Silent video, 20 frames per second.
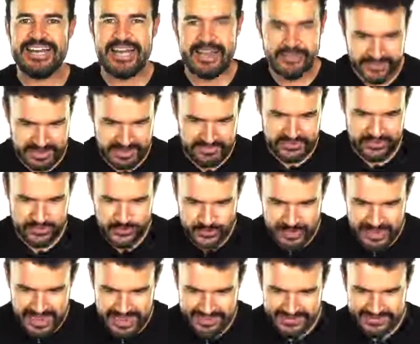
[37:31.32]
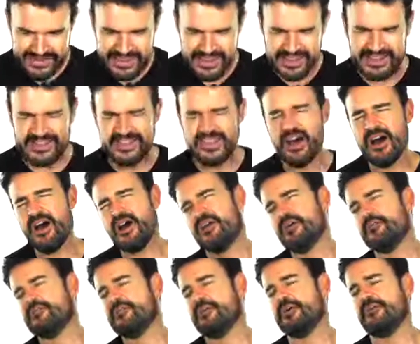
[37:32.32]
I've given you guys a lot
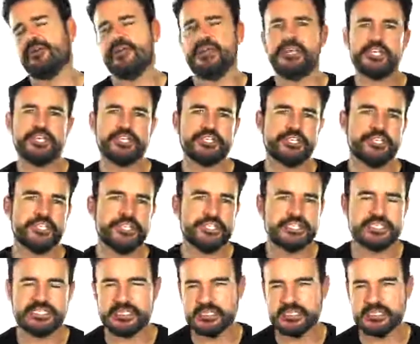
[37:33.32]
of variations,